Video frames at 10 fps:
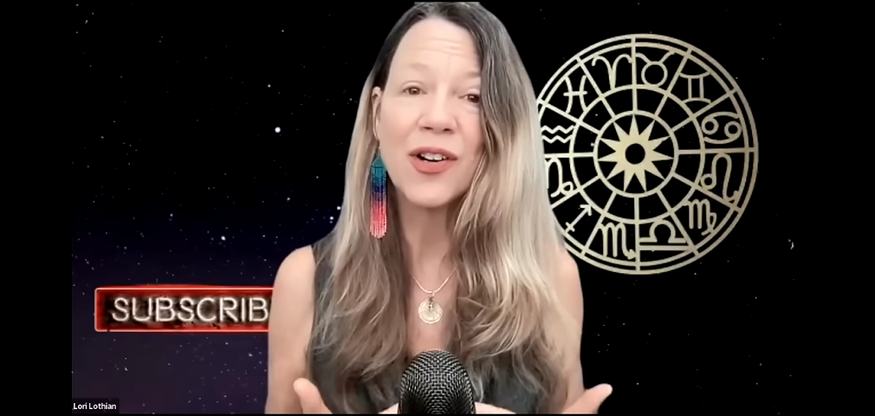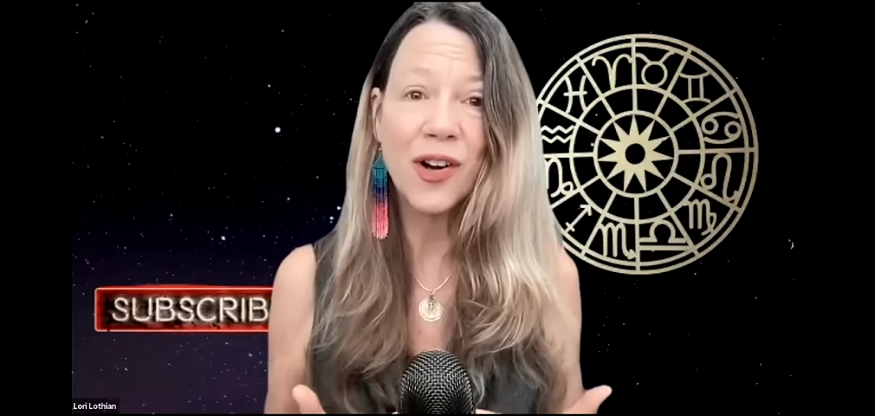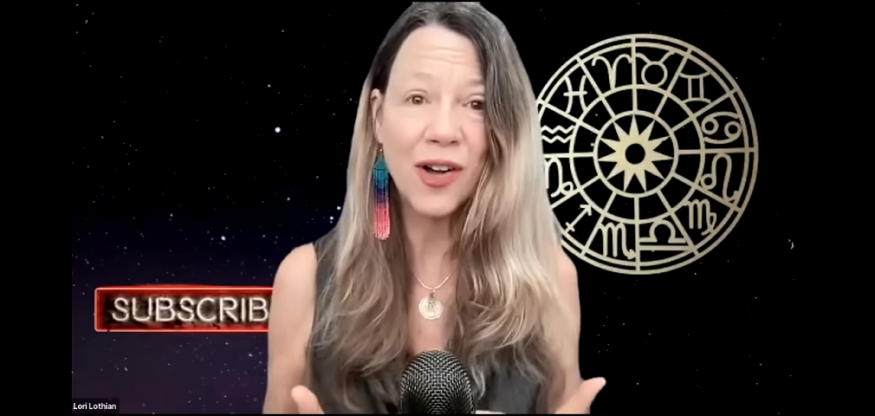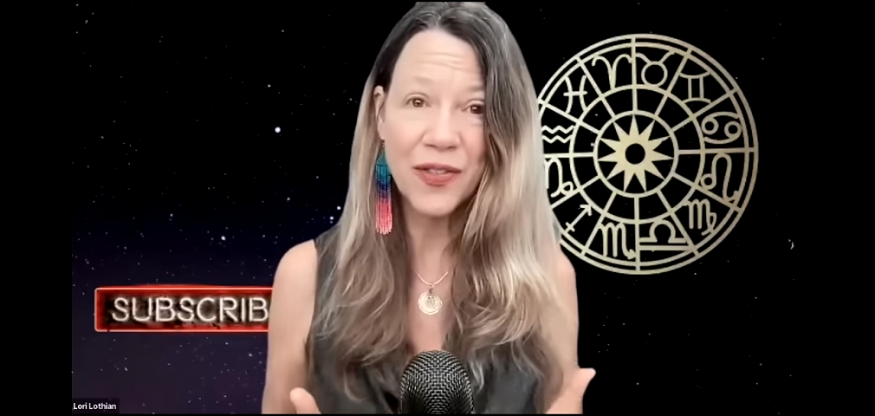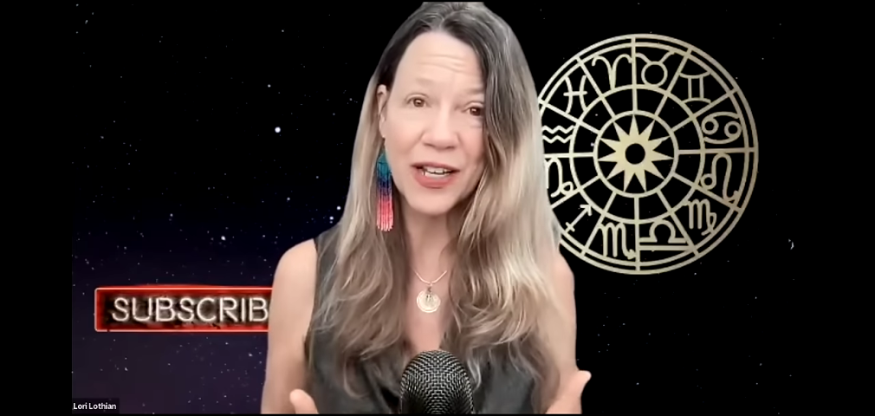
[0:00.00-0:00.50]
on
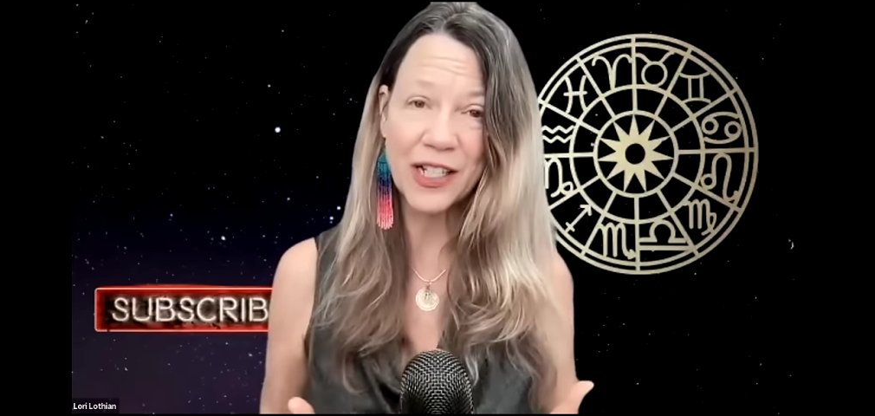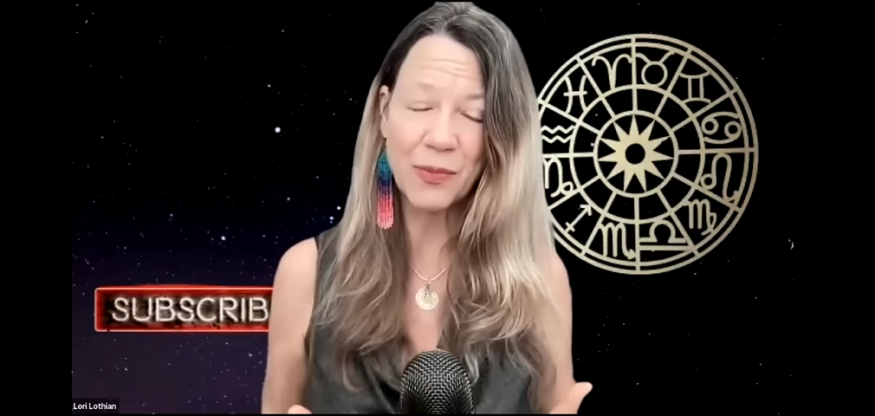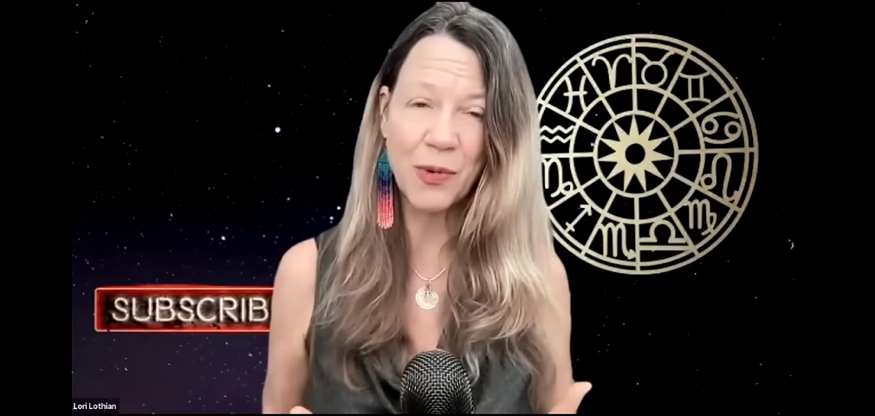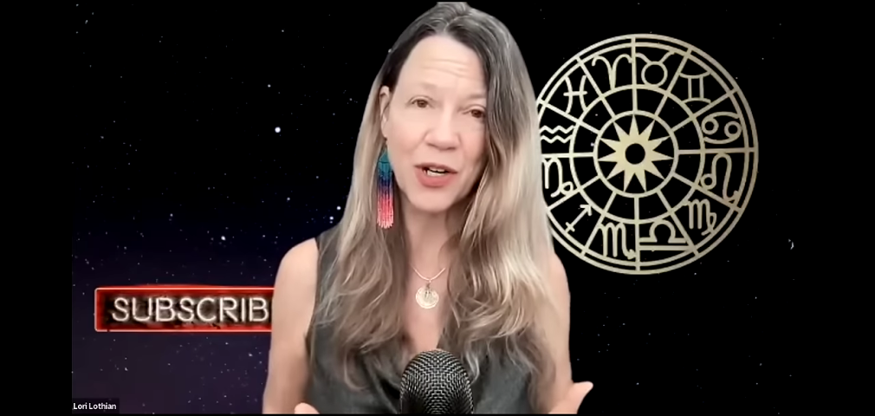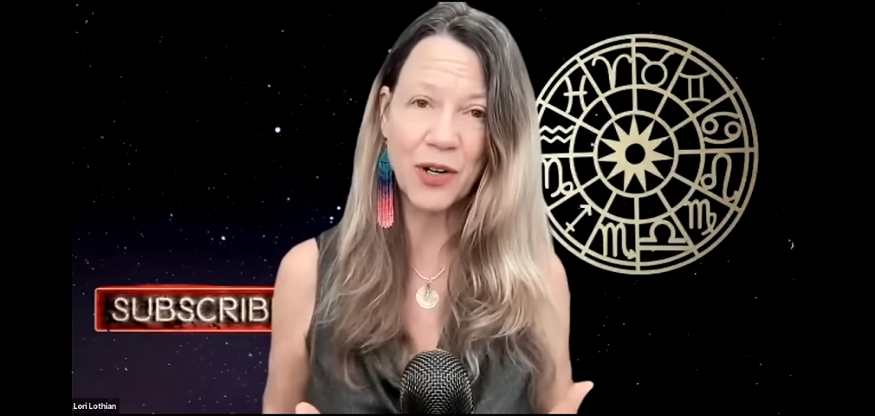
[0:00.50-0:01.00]
all
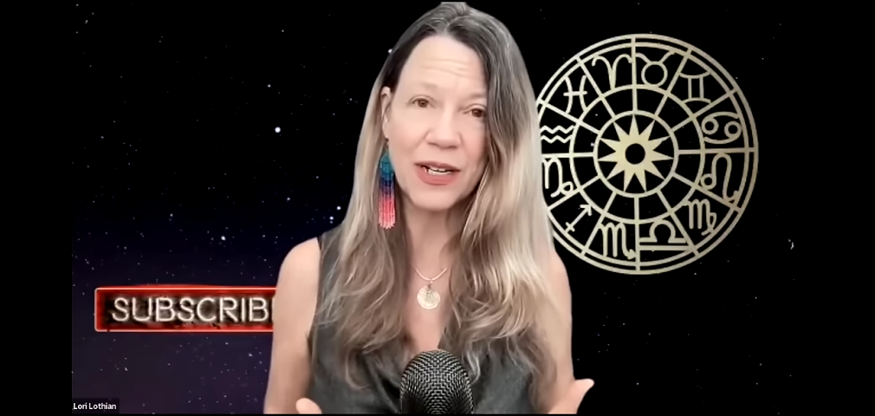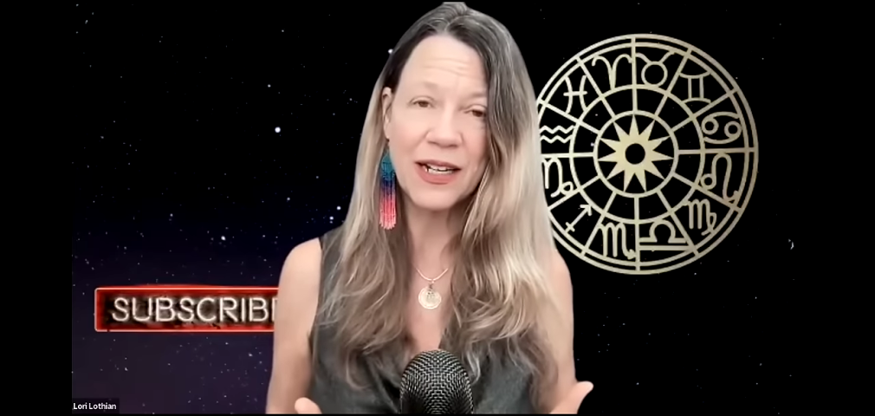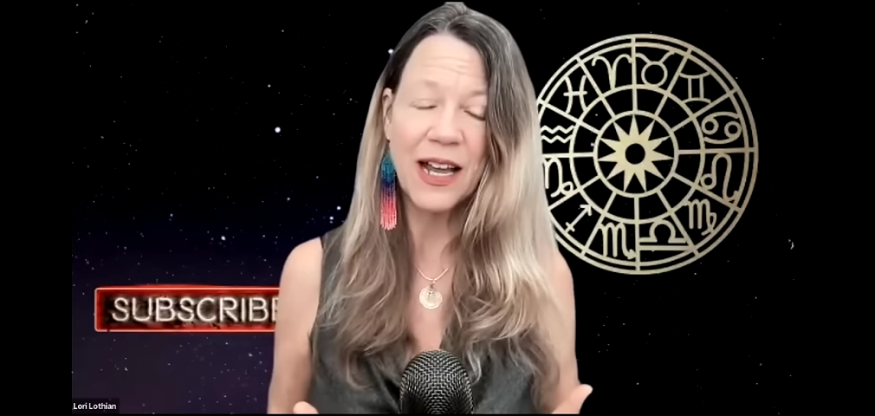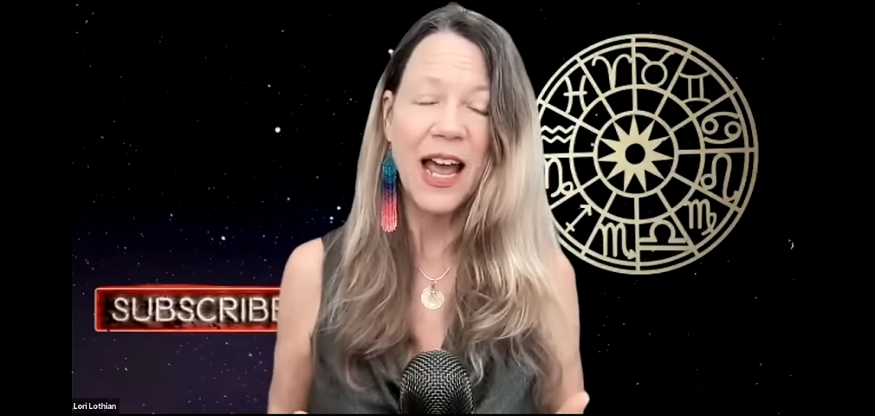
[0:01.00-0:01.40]
things Mercury.